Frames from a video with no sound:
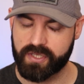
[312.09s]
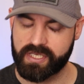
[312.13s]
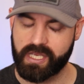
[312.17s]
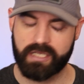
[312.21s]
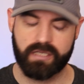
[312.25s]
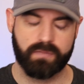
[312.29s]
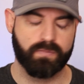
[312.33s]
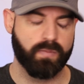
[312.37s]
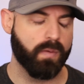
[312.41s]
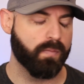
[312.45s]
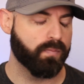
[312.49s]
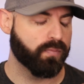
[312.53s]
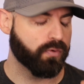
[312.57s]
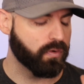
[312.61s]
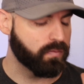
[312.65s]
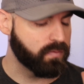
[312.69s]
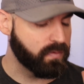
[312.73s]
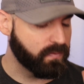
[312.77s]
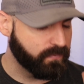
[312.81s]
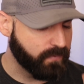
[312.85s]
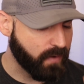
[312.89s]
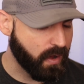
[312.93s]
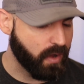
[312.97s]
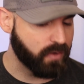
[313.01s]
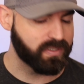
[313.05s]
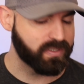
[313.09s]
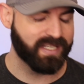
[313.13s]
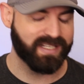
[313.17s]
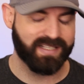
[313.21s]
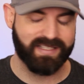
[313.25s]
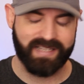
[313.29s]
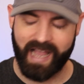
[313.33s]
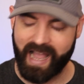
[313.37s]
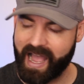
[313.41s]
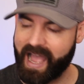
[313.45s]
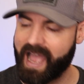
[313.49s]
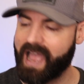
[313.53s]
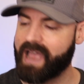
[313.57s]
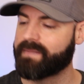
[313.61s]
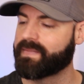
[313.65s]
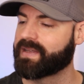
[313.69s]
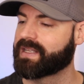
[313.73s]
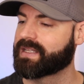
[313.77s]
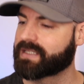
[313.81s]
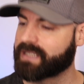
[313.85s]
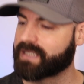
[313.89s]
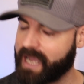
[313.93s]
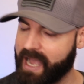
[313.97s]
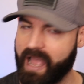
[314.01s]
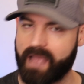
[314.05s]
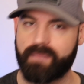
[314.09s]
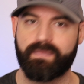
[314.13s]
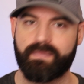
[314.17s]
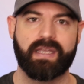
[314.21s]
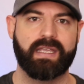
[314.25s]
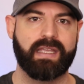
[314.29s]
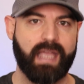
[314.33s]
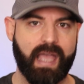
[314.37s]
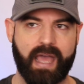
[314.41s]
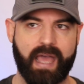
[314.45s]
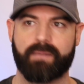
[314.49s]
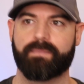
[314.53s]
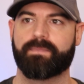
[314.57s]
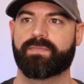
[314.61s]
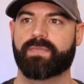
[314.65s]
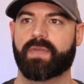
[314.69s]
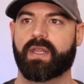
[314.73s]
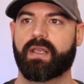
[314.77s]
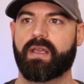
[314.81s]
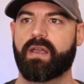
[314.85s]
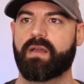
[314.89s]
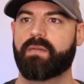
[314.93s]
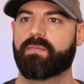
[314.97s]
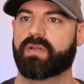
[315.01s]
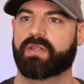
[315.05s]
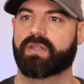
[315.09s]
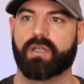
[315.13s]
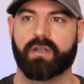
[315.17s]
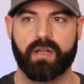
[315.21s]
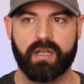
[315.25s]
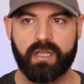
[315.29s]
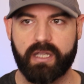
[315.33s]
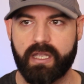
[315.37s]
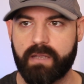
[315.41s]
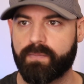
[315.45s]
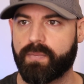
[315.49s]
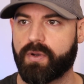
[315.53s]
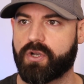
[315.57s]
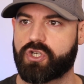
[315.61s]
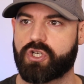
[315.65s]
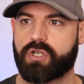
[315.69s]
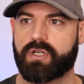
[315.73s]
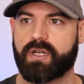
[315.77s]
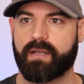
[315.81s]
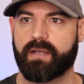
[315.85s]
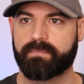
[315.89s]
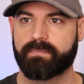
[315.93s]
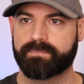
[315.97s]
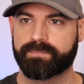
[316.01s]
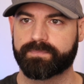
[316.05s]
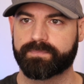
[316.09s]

That has been proved false time and time again, but they're going to keep pushing it.